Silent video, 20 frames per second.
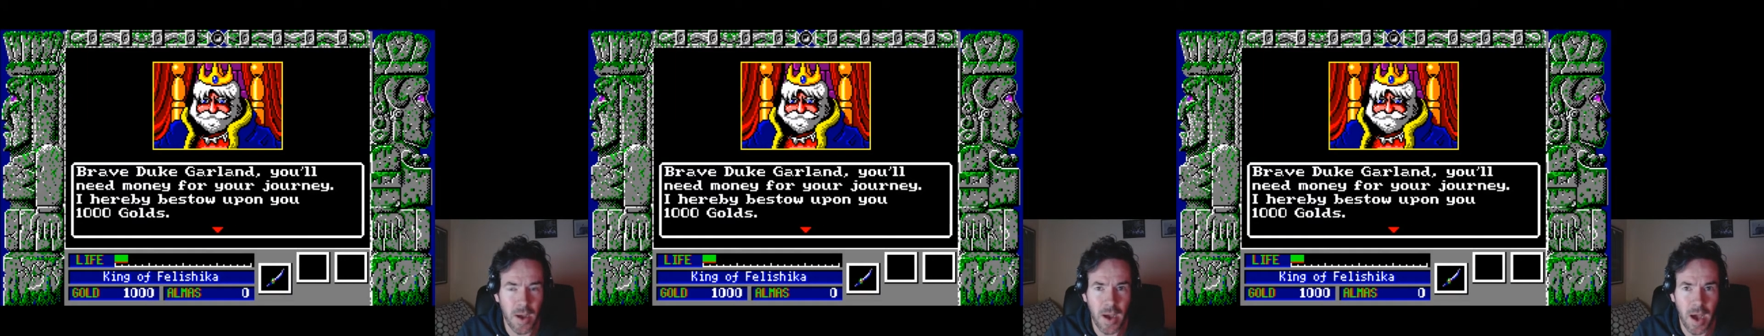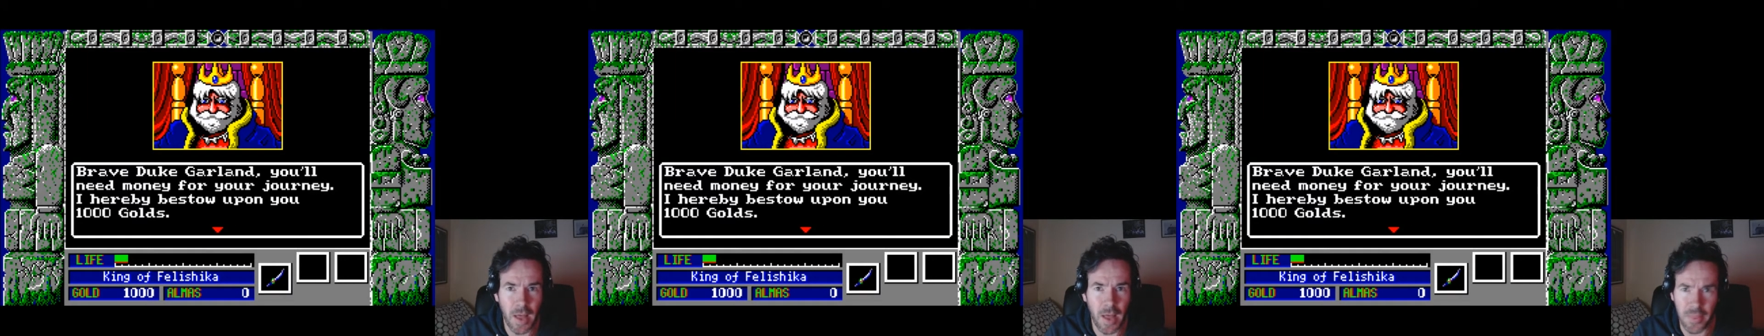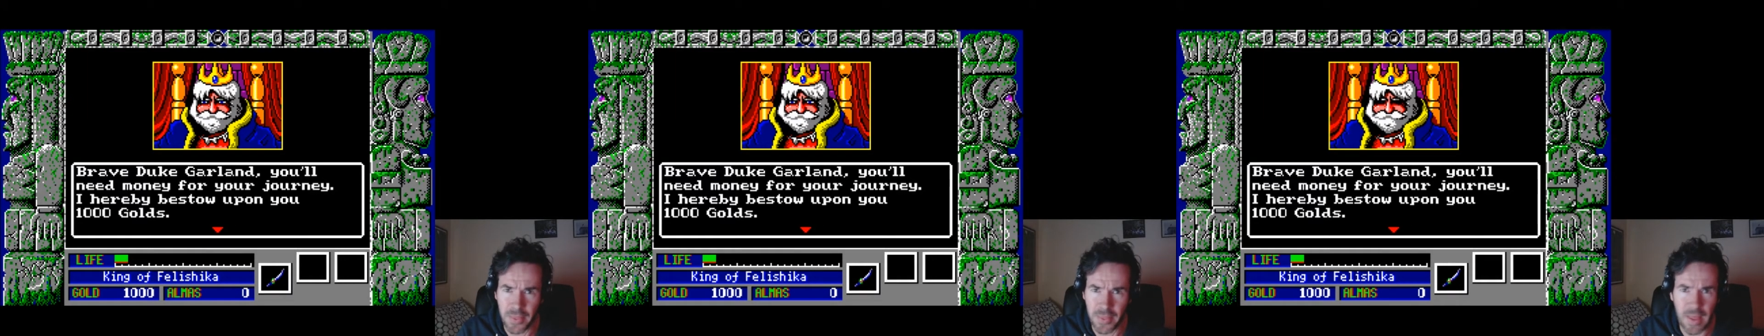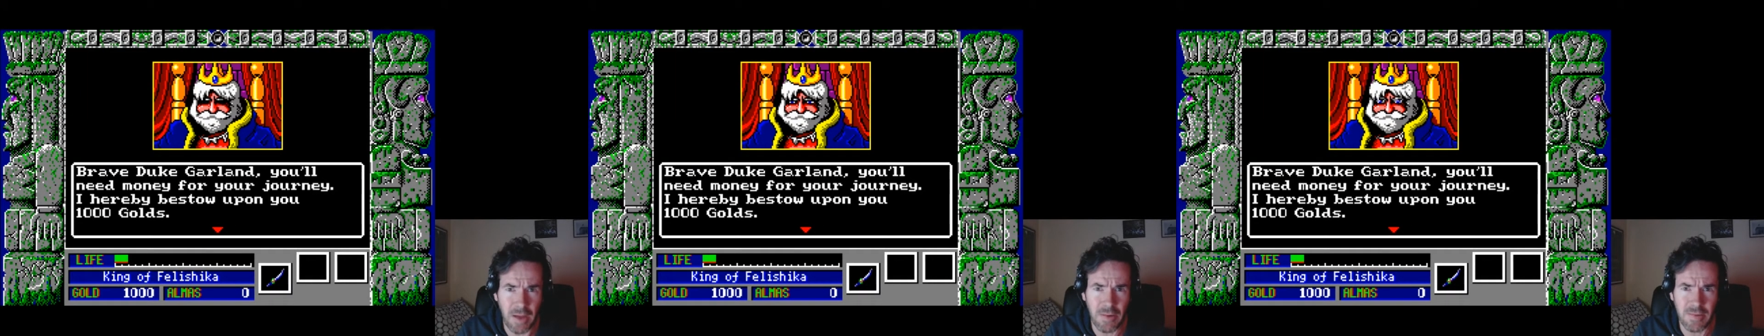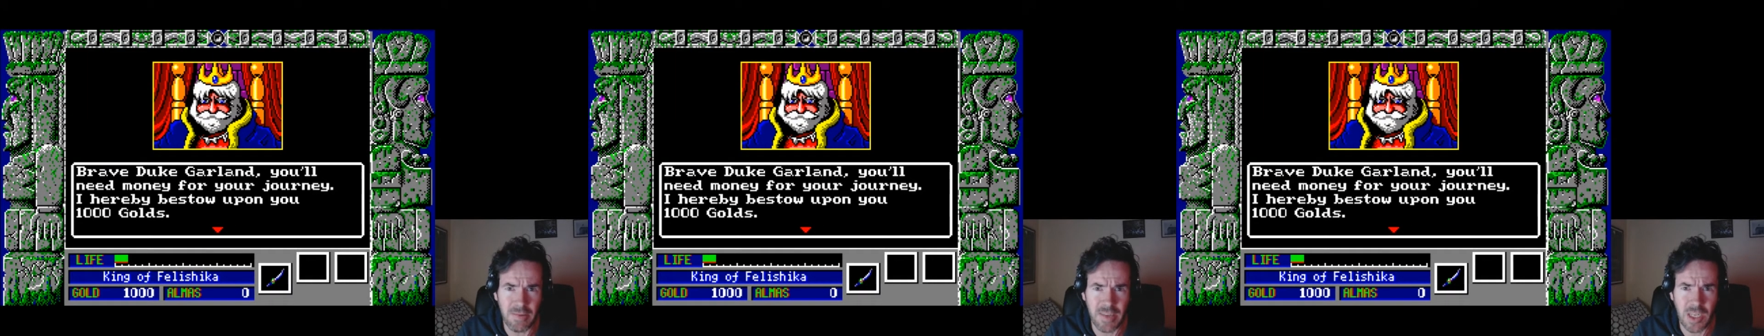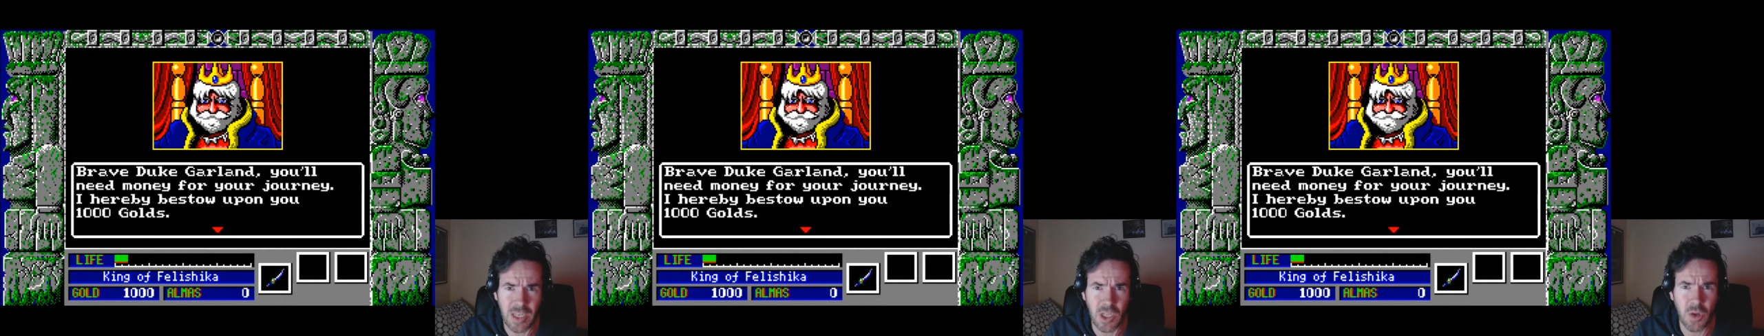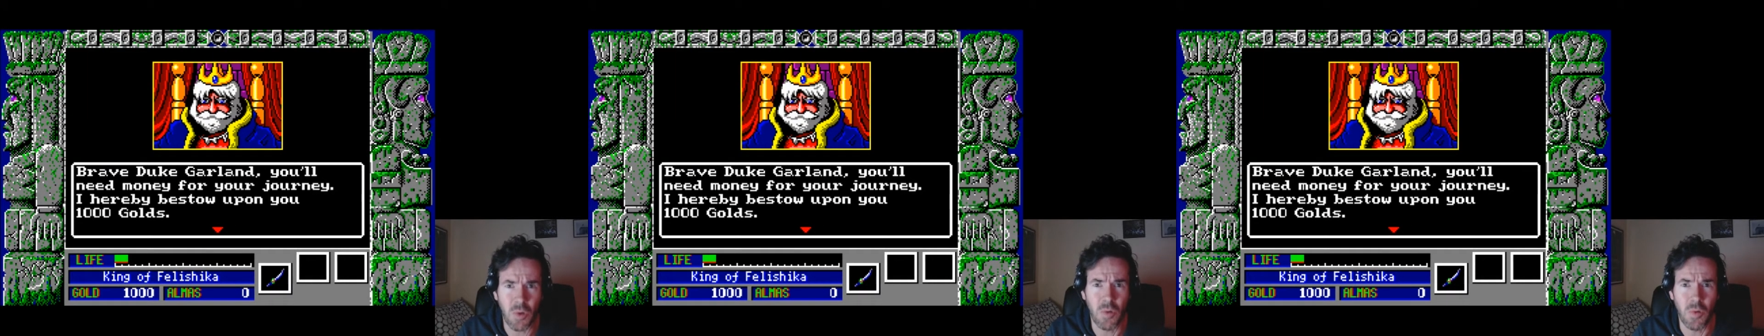
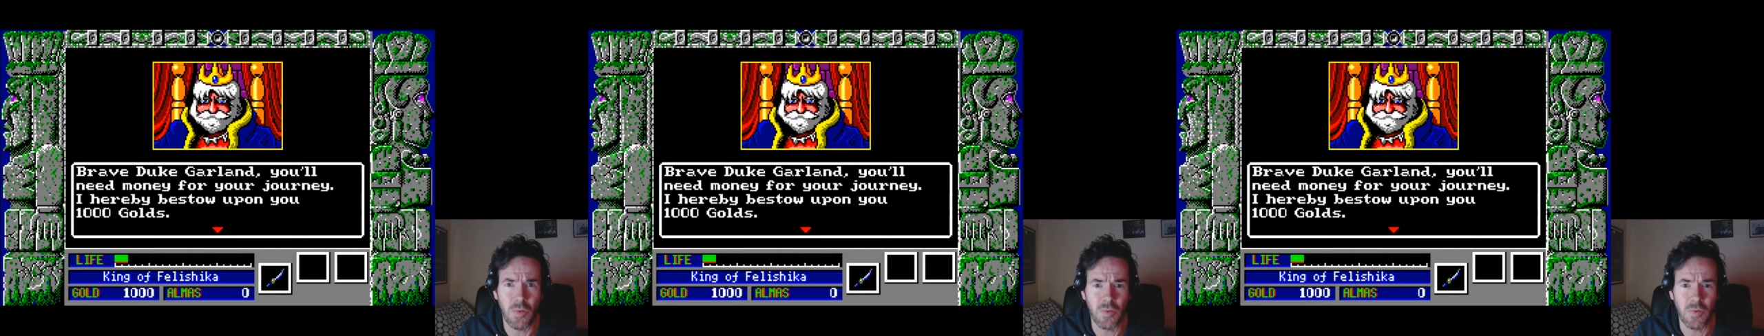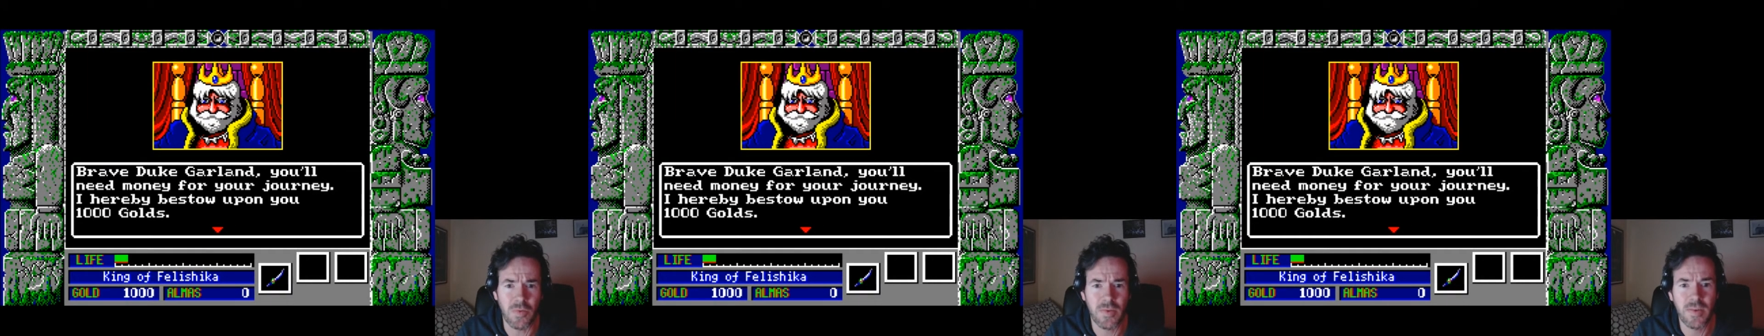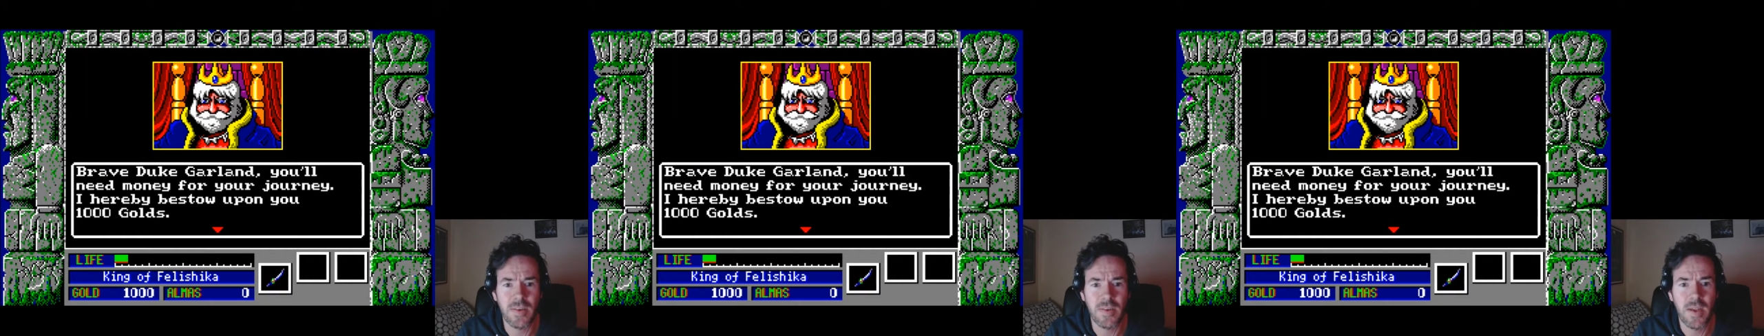1,000 golds.